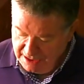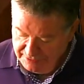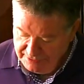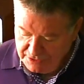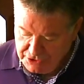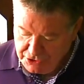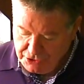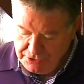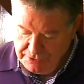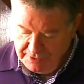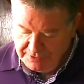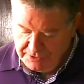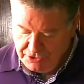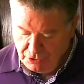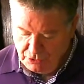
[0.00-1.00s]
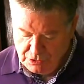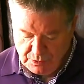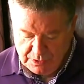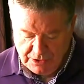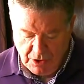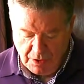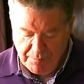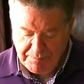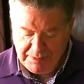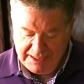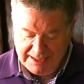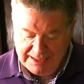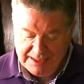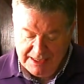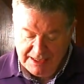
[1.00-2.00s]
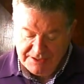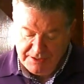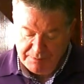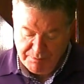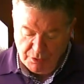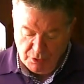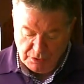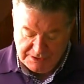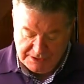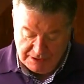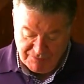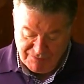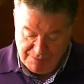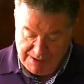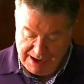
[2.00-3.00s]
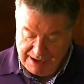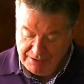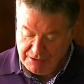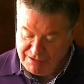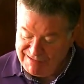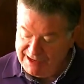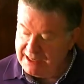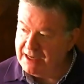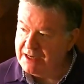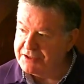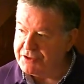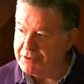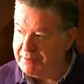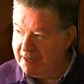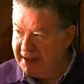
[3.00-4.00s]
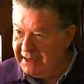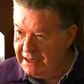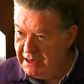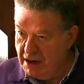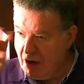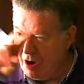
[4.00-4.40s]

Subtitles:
that the Jews were not being deported from Hungary to be